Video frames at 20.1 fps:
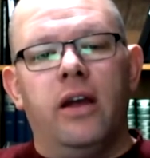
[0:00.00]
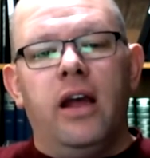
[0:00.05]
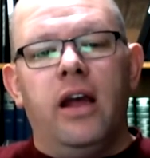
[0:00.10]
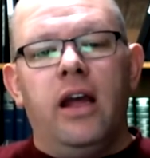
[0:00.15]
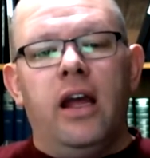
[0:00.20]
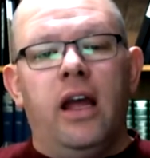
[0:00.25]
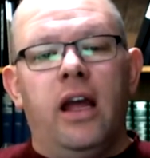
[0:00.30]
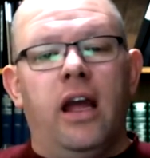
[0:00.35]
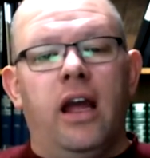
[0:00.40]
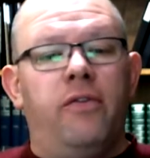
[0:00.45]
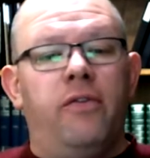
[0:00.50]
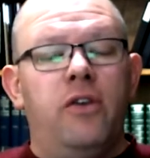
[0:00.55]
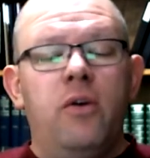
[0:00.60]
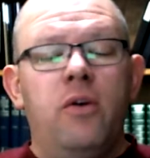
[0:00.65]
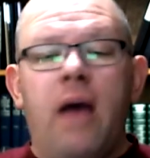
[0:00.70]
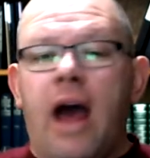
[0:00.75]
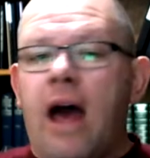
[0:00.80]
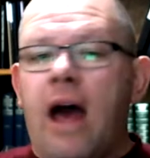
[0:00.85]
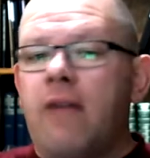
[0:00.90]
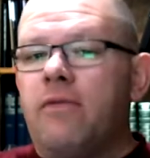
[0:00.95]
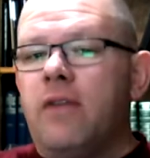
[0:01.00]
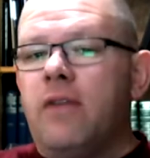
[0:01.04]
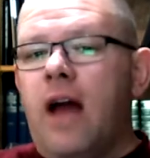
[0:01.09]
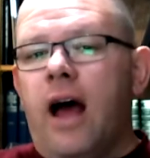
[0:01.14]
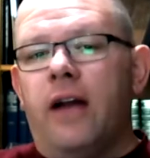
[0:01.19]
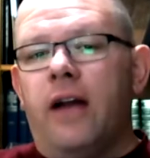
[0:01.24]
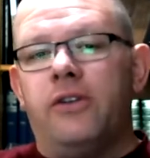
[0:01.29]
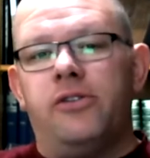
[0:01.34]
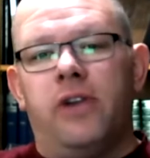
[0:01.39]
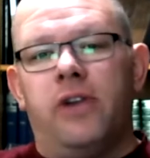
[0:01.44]
If you have not
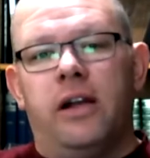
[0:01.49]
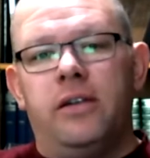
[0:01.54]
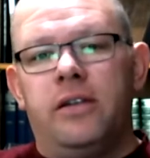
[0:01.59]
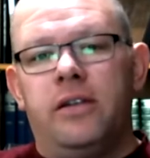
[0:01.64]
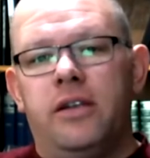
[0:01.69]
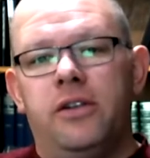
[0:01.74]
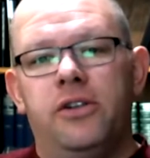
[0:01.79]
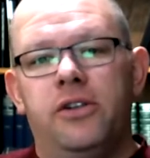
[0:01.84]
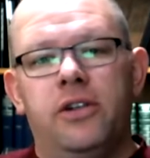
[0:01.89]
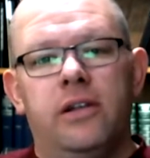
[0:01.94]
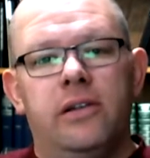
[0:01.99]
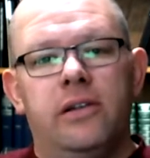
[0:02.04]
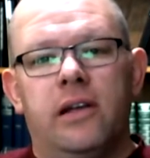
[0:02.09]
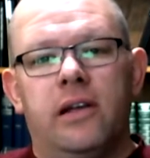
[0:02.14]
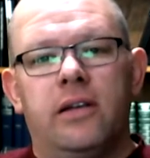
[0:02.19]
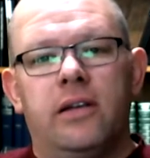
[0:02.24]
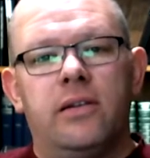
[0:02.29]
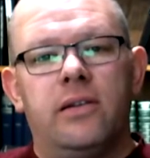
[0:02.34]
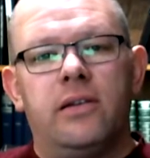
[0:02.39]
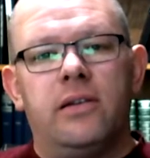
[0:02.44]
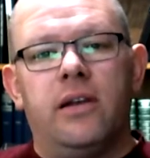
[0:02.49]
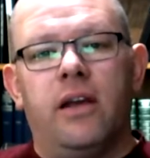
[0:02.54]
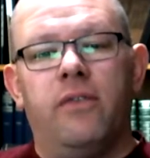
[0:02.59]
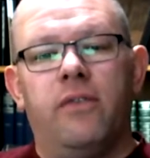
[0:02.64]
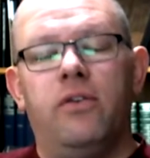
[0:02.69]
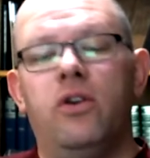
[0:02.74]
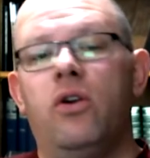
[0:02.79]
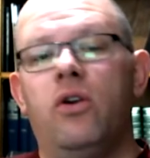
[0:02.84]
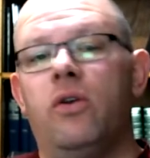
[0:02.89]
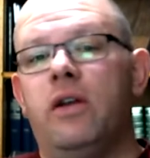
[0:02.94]
trusted Jesus, if you
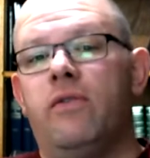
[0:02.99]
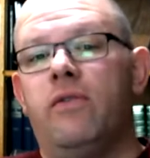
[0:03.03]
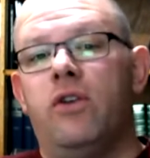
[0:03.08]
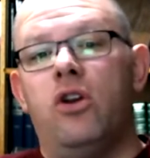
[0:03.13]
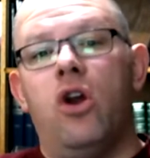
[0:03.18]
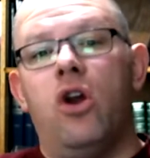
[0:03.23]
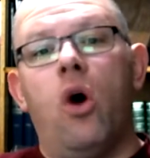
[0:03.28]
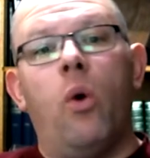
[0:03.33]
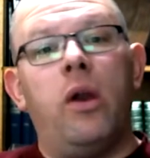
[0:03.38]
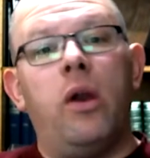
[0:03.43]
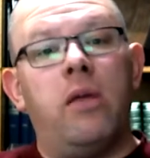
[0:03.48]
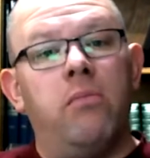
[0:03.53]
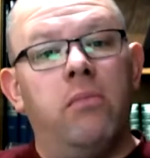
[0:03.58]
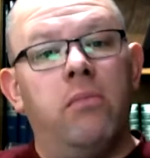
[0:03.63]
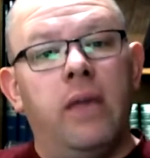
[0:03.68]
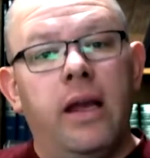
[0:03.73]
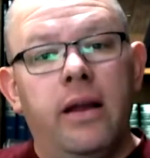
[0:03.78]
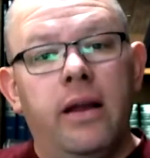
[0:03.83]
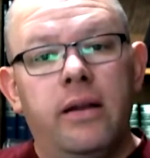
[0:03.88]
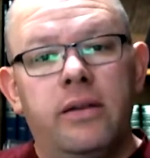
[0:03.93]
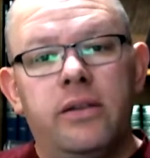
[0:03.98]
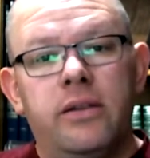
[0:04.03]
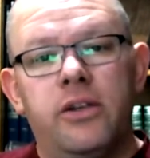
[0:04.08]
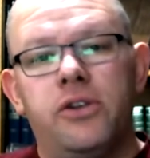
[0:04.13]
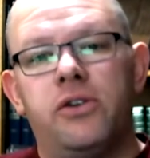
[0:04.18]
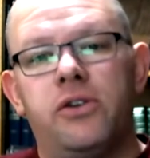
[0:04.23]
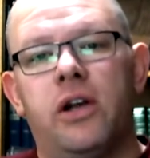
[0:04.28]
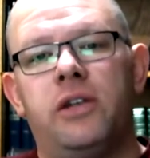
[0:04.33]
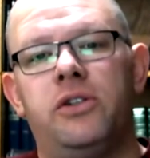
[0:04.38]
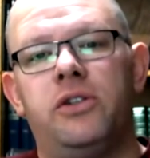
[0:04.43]
don't even know what it means to
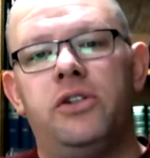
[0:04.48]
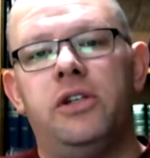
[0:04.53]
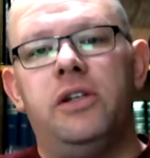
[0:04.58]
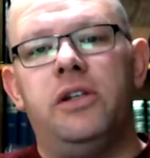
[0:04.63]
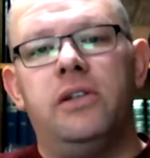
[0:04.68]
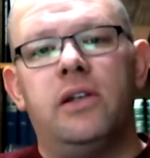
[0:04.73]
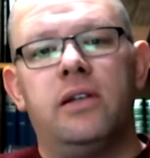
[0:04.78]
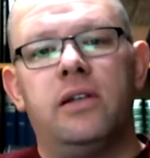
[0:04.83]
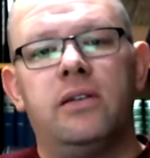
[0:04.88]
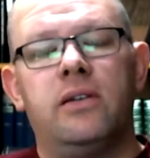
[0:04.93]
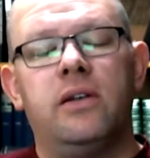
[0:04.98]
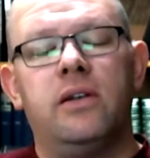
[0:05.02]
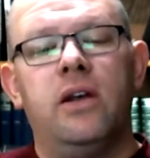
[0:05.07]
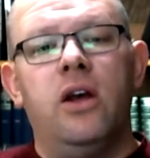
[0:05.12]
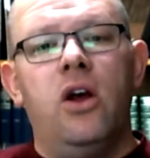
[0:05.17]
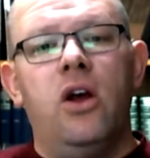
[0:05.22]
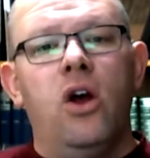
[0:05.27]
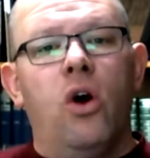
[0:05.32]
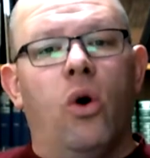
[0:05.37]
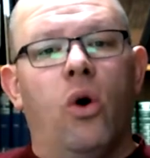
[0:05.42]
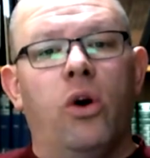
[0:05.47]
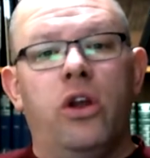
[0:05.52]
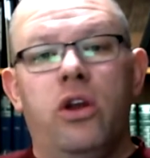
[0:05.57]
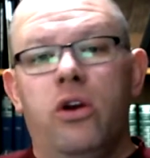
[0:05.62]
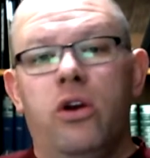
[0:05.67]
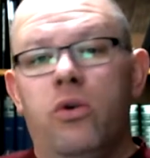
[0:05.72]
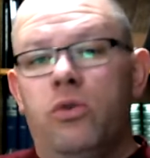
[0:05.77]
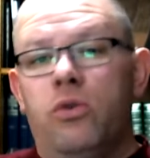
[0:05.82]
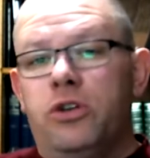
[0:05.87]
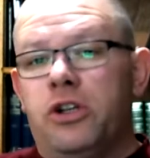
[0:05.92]
trust Jesus, or
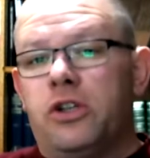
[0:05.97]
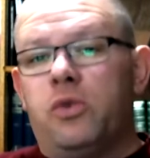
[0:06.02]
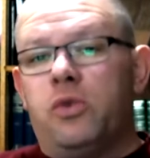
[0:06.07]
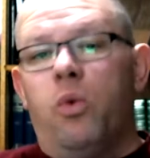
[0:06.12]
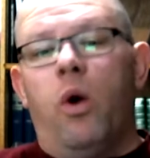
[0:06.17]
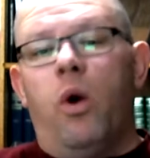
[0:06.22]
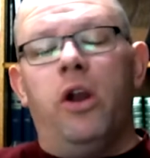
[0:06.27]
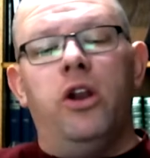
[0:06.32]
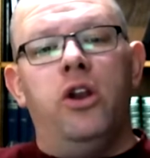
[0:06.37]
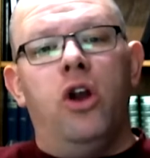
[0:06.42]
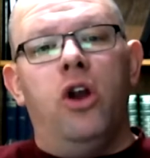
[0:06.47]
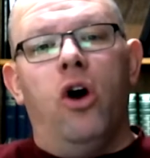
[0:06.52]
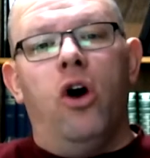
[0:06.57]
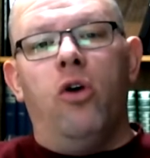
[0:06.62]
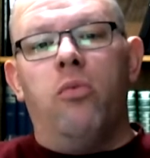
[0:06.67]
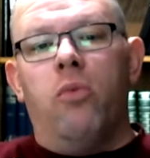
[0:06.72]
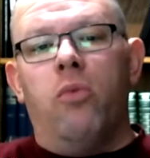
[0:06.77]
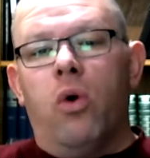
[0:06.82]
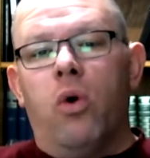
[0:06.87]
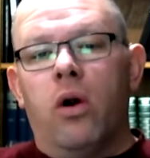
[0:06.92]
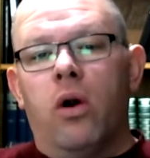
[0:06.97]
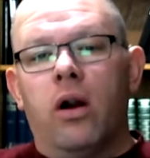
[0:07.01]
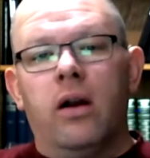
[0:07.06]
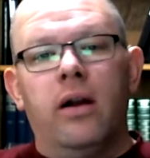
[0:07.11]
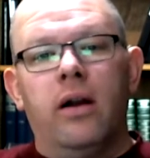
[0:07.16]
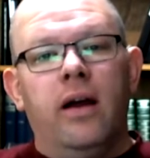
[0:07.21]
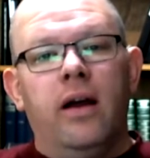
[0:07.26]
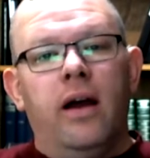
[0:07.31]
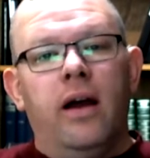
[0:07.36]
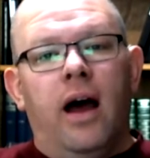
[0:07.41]
you just want to know more,
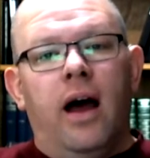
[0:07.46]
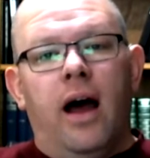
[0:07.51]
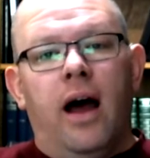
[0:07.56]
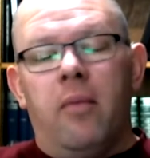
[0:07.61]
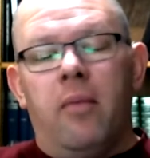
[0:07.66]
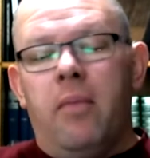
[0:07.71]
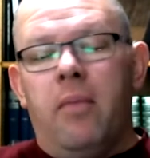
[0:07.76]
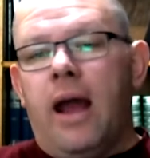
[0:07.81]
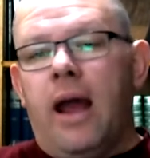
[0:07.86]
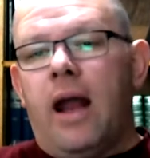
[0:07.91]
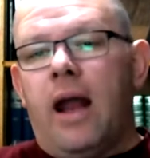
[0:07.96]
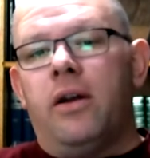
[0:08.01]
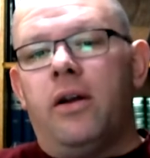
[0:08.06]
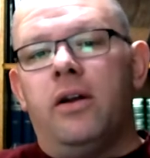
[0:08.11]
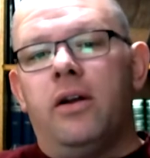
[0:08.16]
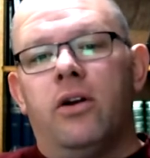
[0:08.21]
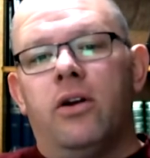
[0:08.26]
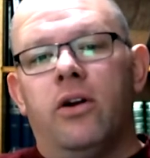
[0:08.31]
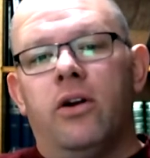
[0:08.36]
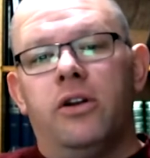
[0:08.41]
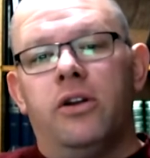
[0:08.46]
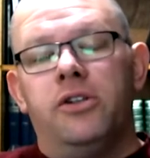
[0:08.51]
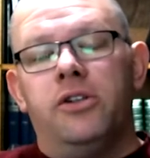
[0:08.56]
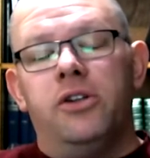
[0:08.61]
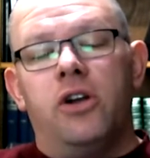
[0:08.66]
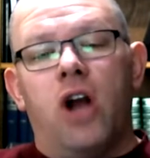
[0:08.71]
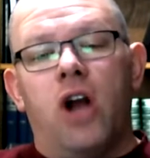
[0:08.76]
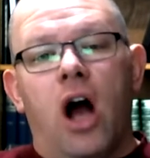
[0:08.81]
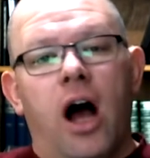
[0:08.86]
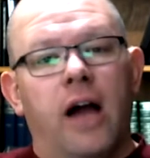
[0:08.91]
man, I'd encourage you,
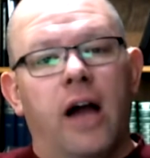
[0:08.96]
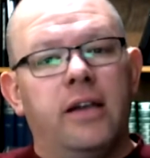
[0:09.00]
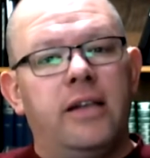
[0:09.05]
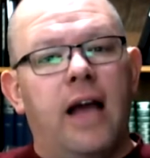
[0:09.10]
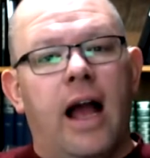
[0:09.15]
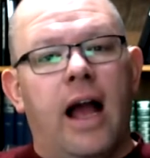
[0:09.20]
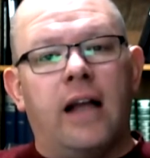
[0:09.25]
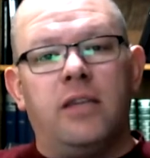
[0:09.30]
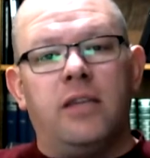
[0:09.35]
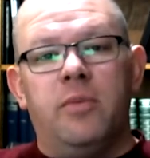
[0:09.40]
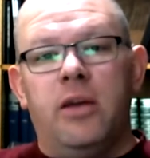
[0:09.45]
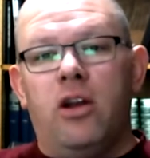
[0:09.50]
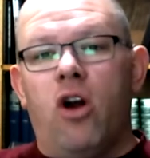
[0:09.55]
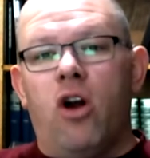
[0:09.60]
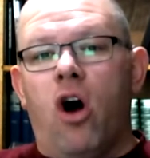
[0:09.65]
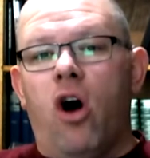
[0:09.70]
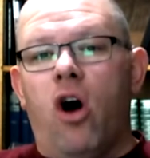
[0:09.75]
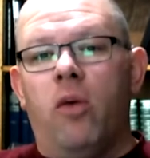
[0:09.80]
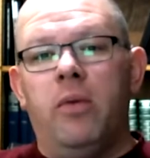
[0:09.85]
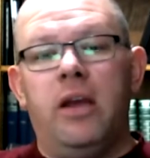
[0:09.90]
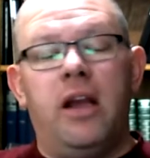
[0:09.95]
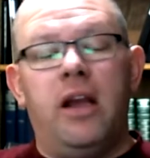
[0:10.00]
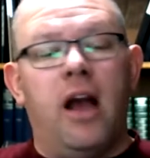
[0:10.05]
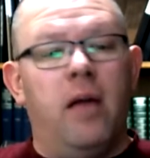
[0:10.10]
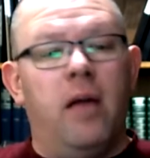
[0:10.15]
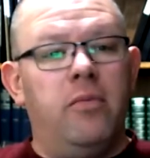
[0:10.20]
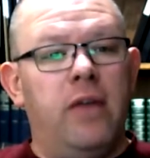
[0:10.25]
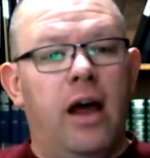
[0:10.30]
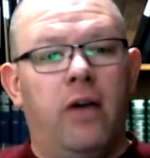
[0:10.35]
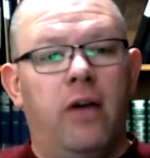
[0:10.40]
contact me, call me, come
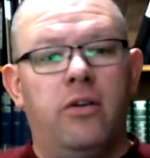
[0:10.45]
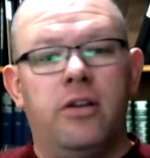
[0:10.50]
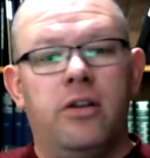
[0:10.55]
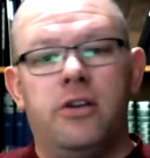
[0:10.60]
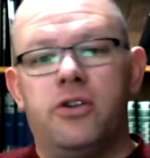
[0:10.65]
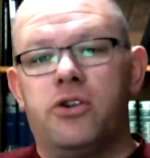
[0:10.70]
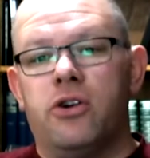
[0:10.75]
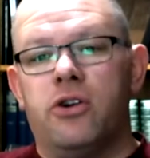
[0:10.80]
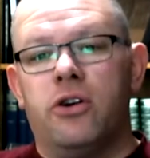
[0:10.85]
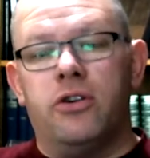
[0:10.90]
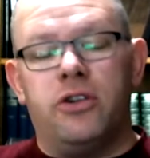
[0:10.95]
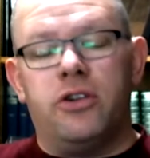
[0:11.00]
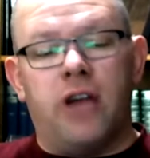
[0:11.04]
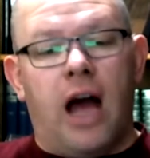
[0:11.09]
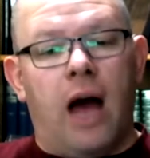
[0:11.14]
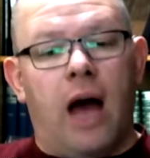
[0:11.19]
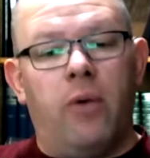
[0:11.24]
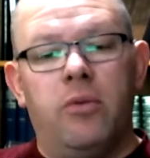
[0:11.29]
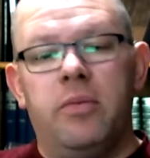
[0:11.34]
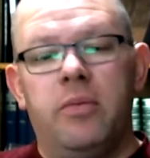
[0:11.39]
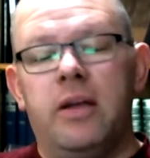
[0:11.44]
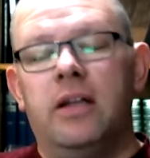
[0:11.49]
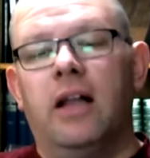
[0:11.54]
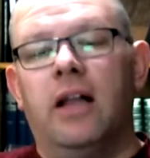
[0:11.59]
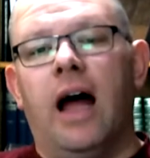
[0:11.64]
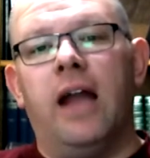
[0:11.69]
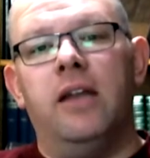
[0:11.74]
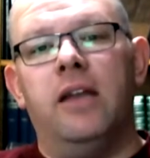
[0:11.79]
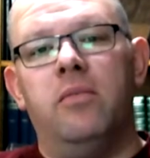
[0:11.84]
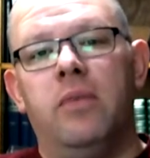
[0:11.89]
down to the church. I would be
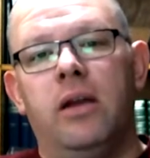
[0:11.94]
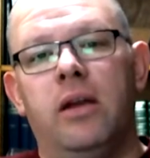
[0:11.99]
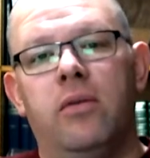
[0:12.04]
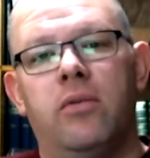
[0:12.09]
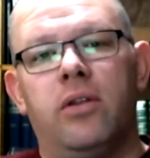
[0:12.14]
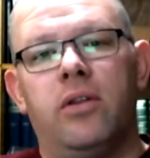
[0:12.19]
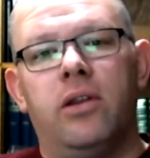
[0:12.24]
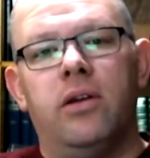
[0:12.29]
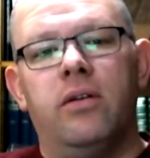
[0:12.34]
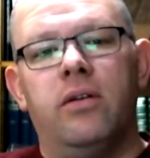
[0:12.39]
glad to meet with you.